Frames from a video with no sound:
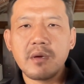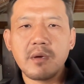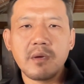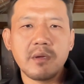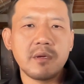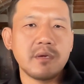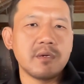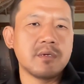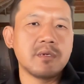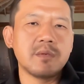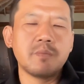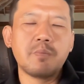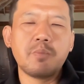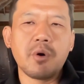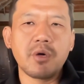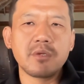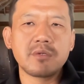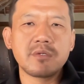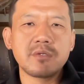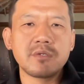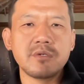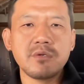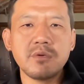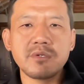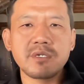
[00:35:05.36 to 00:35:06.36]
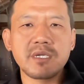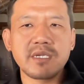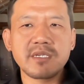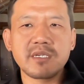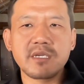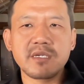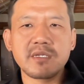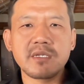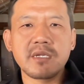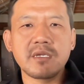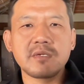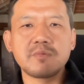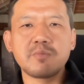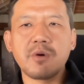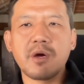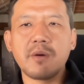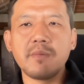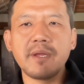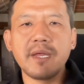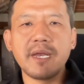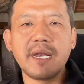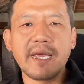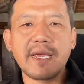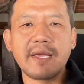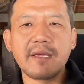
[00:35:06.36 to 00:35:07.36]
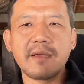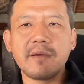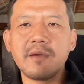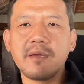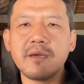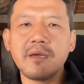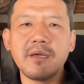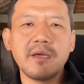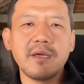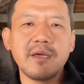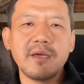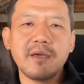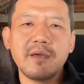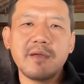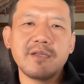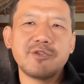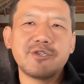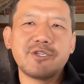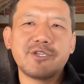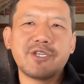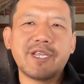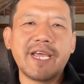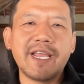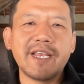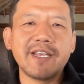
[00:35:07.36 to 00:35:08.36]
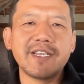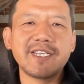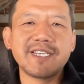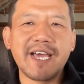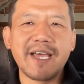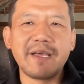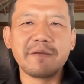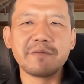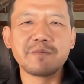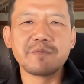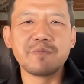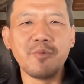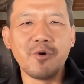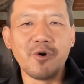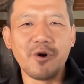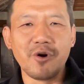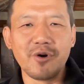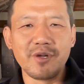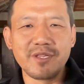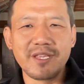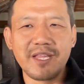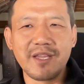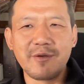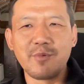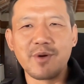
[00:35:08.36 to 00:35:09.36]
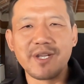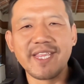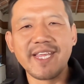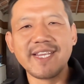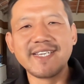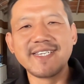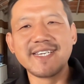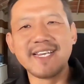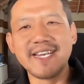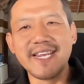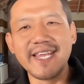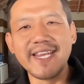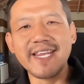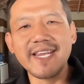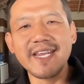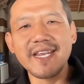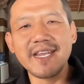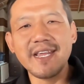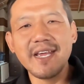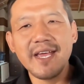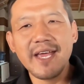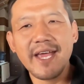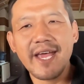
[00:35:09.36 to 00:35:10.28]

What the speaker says: reports do suggest there's probably like 10 times more than what they deleted.